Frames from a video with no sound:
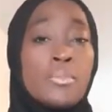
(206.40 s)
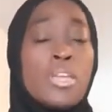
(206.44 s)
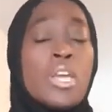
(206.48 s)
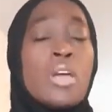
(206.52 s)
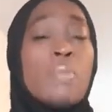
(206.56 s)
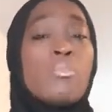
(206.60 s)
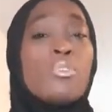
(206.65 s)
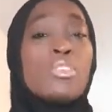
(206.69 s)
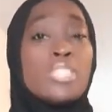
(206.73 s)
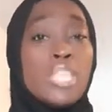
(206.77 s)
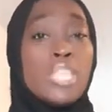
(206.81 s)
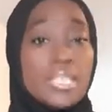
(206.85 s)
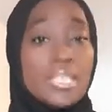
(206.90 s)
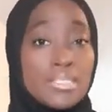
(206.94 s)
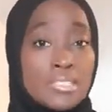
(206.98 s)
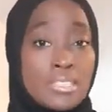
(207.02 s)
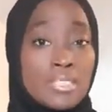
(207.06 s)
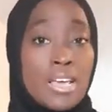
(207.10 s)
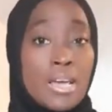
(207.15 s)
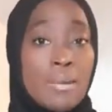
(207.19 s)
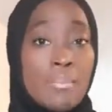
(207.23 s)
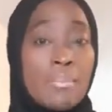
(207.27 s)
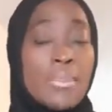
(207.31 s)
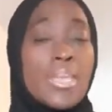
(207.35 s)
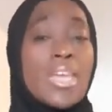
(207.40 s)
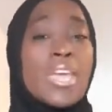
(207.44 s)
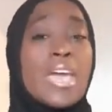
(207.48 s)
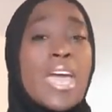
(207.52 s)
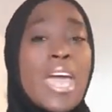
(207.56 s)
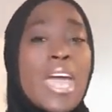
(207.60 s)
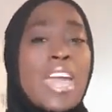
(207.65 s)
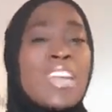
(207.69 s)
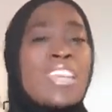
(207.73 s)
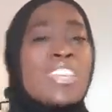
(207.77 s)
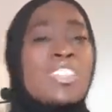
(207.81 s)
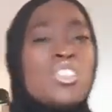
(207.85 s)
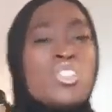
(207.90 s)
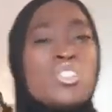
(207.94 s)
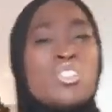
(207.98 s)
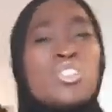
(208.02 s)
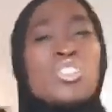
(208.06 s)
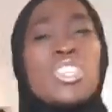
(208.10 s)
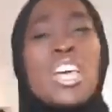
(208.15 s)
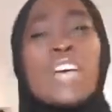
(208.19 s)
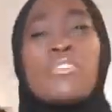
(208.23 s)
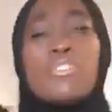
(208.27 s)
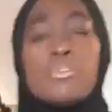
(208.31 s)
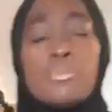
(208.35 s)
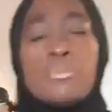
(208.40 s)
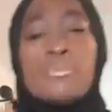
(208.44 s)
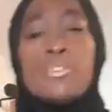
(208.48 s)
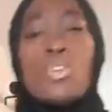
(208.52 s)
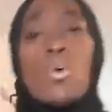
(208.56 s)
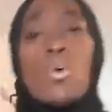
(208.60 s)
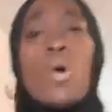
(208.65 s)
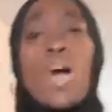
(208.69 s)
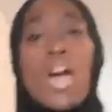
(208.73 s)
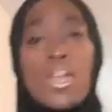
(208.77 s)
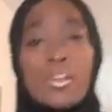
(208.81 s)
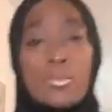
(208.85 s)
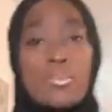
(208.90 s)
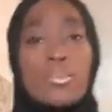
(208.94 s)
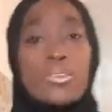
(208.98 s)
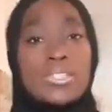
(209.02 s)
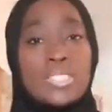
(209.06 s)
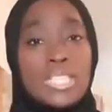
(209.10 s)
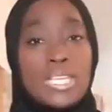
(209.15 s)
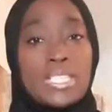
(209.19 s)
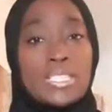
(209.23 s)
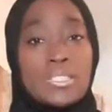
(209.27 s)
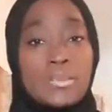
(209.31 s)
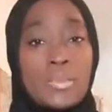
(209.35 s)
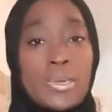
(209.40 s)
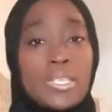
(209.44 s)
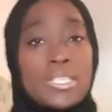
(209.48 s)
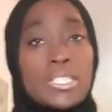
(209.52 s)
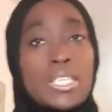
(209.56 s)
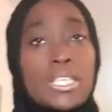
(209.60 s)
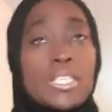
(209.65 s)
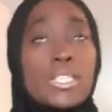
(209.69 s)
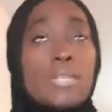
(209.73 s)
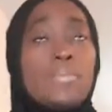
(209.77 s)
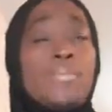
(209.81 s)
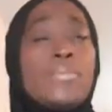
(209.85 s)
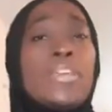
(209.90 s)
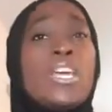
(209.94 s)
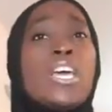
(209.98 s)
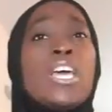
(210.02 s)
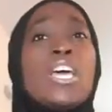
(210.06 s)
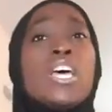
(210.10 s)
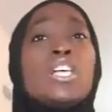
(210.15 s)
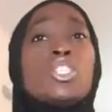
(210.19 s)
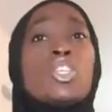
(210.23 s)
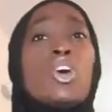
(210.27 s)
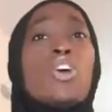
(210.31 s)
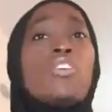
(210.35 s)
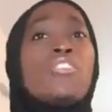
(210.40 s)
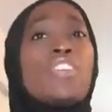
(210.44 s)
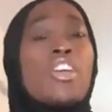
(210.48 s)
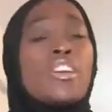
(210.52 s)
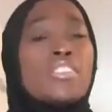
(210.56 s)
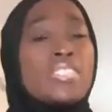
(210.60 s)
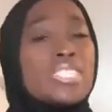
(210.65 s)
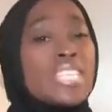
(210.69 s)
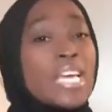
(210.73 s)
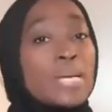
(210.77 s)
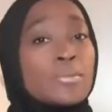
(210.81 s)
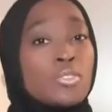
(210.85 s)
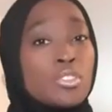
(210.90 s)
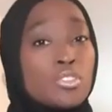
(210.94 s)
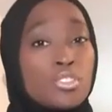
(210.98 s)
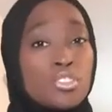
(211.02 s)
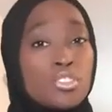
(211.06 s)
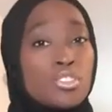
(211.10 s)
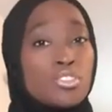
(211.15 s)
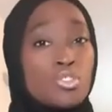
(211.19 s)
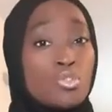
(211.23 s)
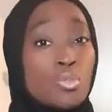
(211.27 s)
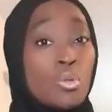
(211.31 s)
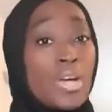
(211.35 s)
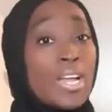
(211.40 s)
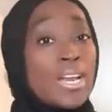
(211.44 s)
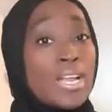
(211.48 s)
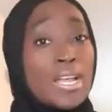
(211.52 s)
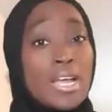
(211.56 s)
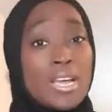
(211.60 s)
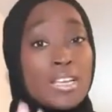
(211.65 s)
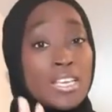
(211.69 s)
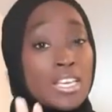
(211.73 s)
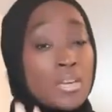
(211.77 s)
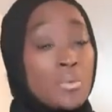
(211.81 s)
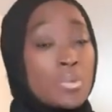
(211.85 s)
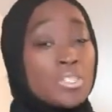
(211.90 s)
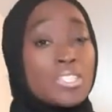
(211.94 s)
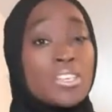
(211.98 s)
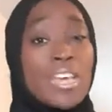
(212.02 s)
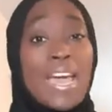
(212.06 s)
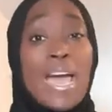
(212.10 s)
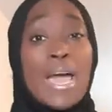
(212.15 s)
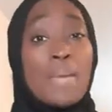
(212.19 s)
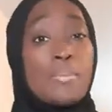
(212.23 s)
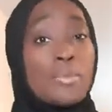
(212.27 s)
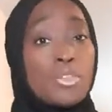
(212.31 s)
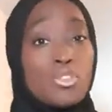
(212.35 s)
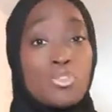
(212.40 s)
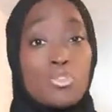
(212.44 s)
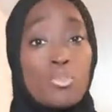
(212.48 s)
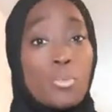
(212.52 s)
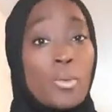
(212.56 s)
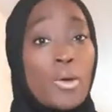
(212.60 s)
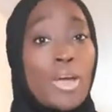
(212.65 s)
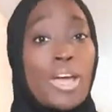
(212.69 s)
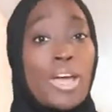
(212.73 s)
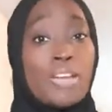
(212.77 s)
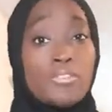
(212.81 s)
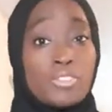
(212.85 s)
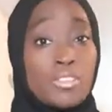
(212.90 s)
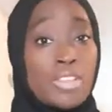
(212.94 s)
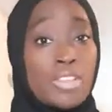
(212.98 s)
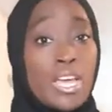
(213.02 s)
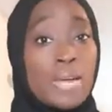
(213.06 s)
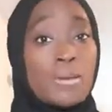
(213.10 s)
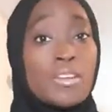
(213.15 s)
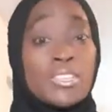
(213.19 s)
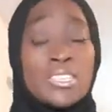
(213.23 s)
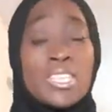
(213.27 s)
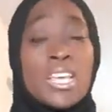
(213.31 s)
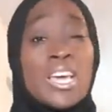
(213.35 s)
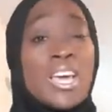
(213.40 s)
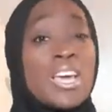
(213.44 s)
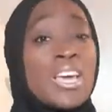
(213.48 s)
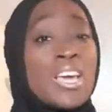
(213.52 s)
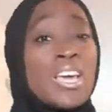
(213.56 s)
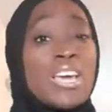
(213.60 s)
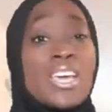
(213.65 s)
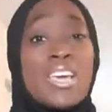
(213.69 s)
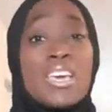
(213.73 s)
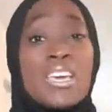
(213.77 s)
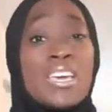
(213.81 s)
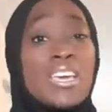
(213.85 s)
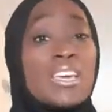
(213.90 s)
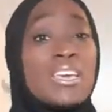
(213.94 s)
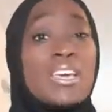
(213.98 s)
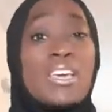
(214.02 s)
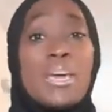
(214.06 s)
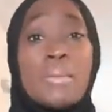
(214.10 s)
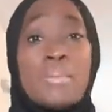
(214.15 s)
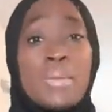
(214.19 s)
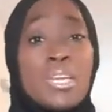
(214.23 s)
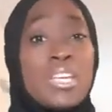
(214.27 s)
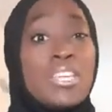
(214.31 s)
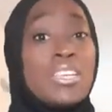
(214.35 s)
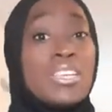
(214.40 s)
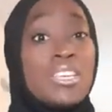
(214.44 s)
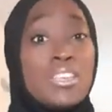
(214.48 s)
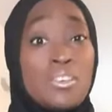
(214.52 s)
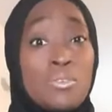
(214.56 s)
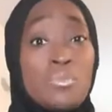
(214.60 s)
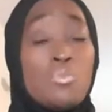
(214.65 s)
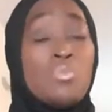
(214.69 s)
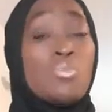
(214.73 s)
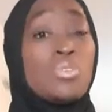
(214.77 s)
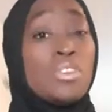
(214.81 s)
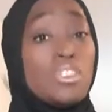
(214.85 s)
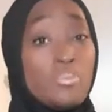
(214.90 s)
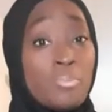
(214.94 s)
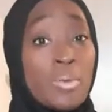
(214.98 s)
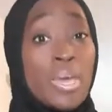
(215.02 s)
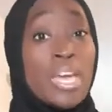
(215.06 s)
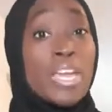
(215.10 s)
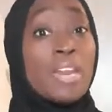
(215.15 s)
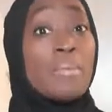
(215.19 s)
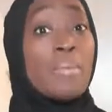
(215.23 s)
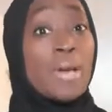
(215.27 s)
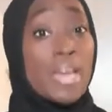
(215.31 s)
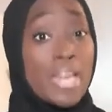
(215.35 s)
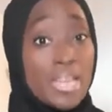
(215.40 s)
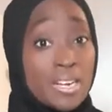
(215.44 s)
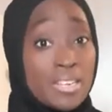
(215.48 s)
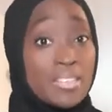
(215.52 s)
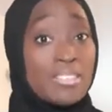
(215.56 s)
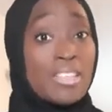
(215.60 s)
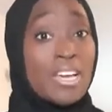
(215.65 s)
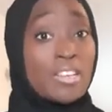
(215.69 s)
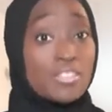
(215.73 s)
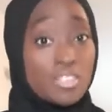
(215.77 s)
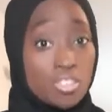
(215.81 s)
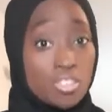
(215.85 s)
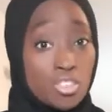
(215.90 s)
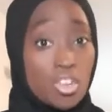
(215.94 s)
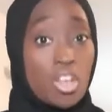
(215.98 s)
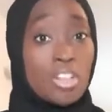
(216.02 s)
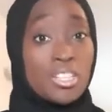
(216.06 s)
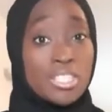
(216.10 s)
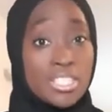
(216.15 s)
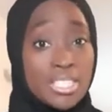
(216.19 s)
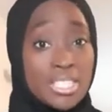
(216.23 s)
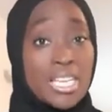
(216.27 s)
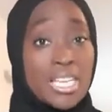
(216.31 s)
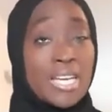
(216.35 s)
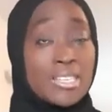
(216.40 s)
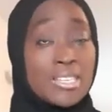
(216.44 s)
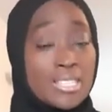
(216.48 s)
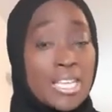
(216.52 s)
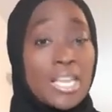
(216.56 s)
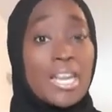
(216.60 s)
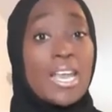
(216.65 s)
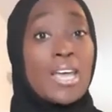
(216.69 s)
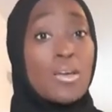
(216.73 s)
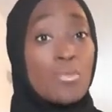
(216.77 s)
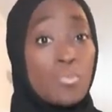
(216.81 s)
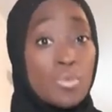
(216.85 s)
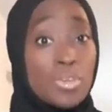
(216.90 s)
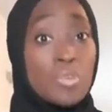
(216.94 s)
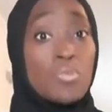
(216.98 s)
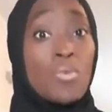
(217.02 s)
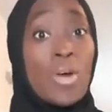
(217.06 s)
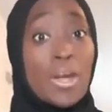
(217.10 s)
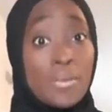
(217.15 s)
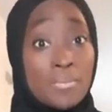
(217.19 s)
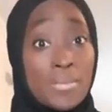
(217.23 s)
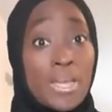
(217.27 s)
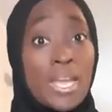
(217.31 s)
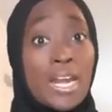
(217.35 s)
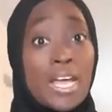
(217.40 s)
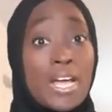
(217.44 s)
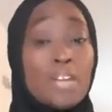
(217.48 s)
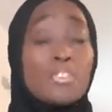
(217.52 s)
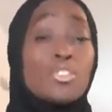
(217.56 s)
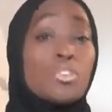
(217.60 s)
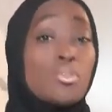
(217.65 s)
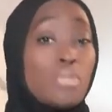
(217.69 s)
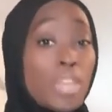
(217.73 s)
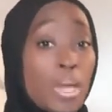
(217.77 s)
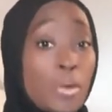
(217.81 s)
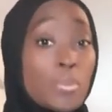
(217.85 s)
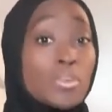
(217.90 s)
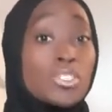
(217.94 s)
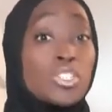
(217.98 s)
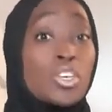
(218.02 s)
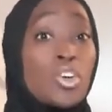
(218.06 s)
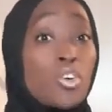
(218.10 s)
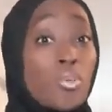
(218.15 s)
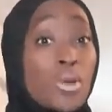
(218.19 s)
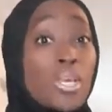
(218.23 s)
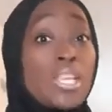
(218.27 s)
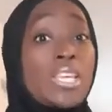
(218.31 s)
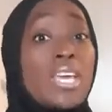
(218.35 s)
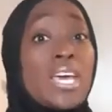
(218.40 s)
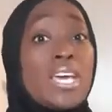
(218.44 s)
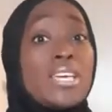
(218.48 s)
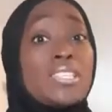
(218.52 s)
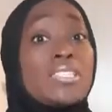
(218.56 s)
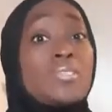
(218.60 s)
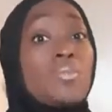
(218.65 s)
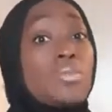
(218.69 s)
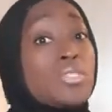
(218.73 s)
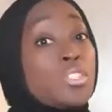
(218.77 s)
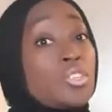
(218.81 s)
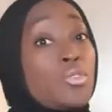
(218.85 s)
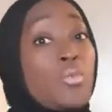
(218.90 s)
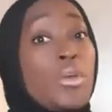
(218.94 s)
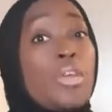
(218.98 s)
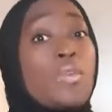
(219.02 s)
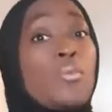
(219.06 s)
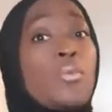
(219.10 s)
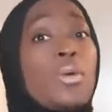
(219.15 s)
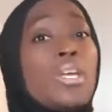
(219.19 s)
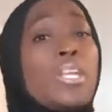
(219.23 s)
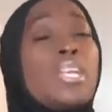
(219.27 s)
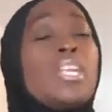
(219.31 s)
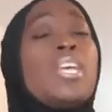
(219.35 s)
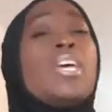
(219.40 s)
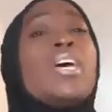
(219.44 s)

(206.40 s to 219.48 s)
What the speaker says: present to them, and you just have to know how to present it, basically. So there are exceptions to this rule, and he was a happy trooper after that, because he would have paid about $80,000 in tax debt, and we wiped that out. So that was a great case. It was a great win.